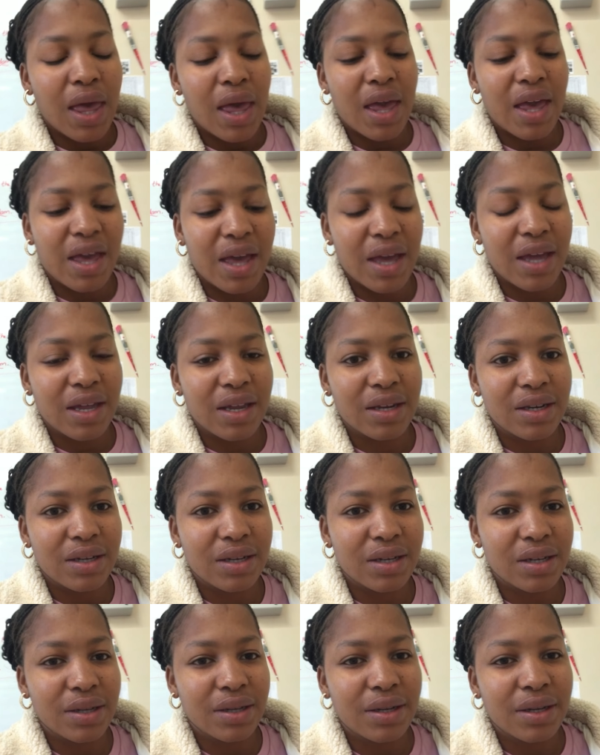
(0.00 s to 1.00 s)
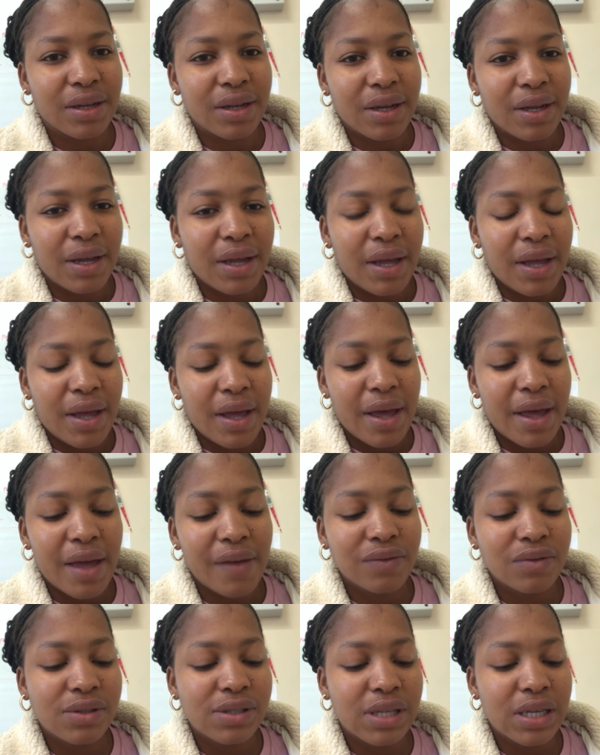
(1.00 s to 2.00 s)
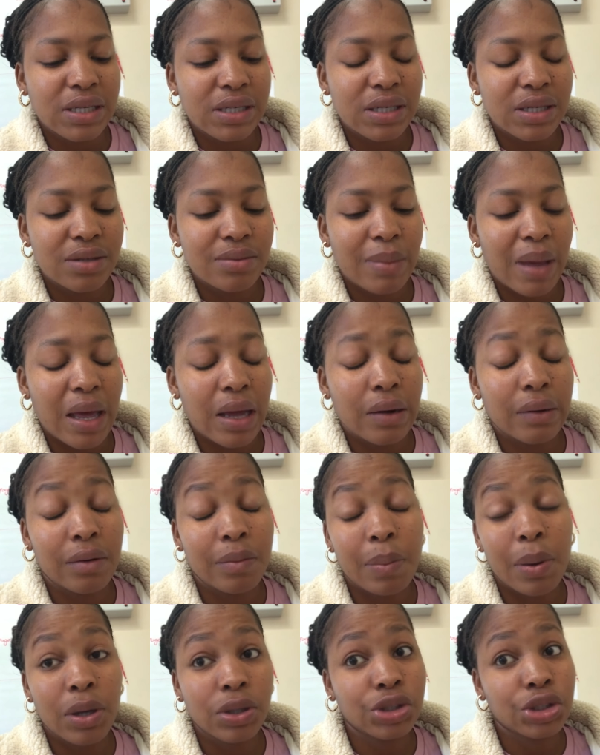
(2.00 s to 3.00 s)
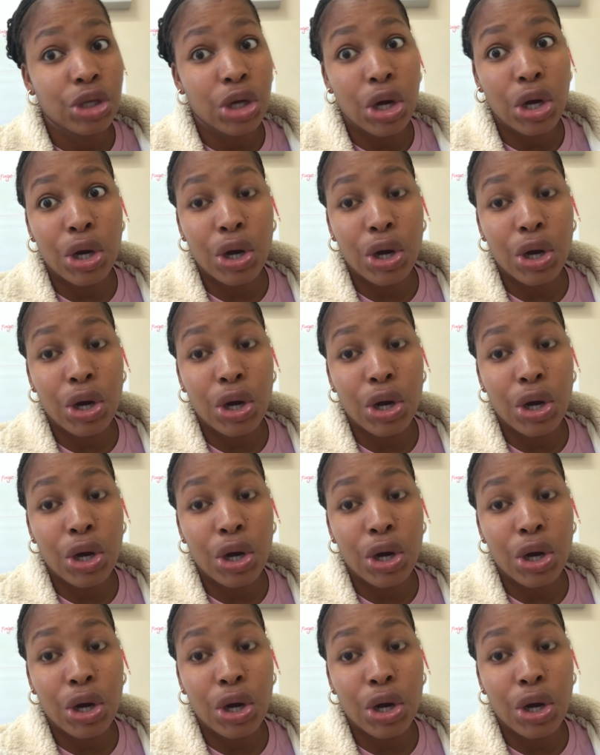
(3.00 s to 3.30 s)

And I have to send in my report